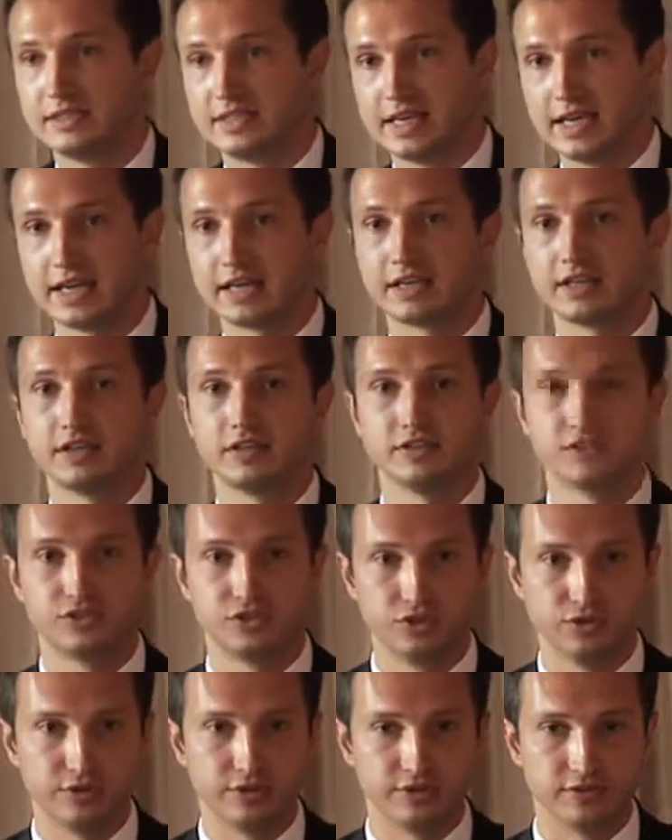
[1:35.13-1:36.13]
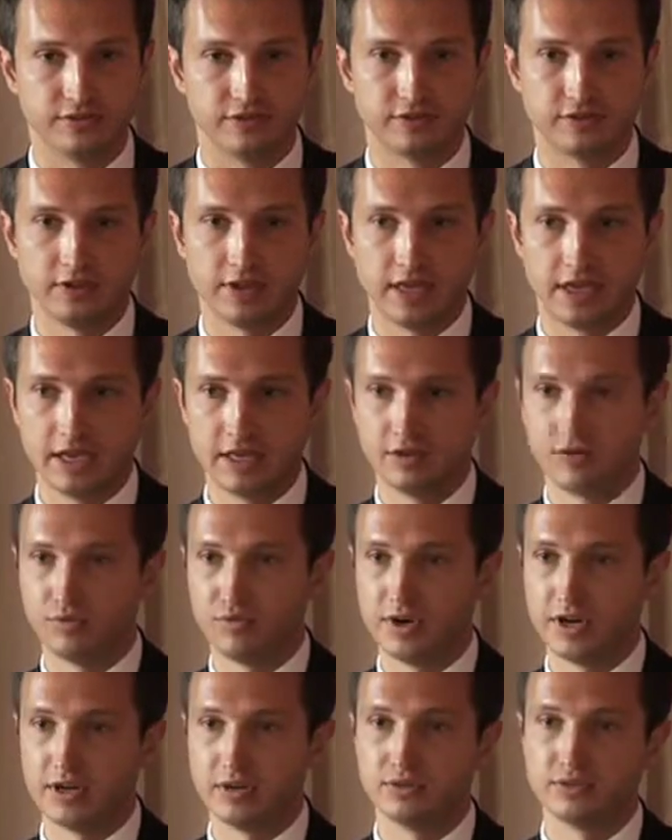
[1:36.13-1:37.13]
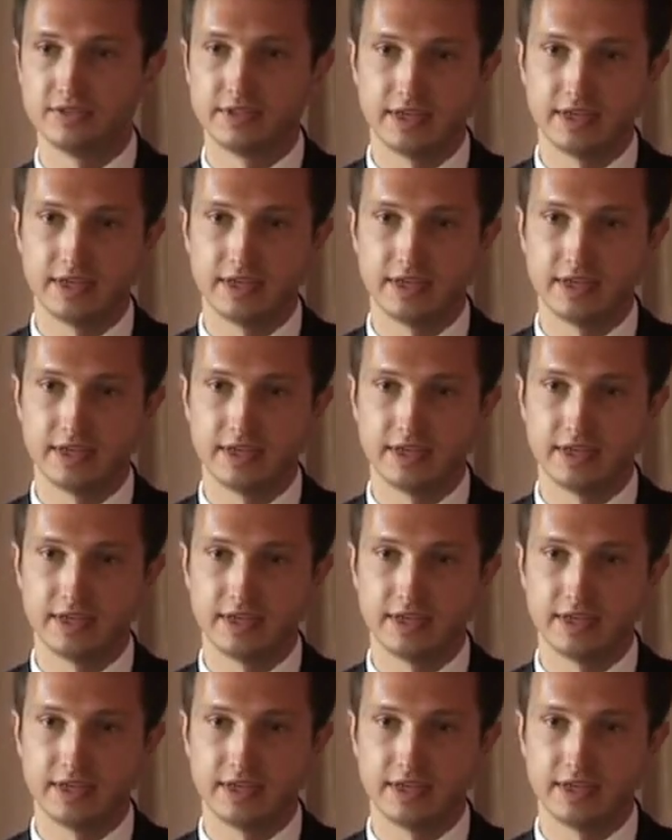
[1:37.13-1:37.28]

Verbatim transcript: tech students and around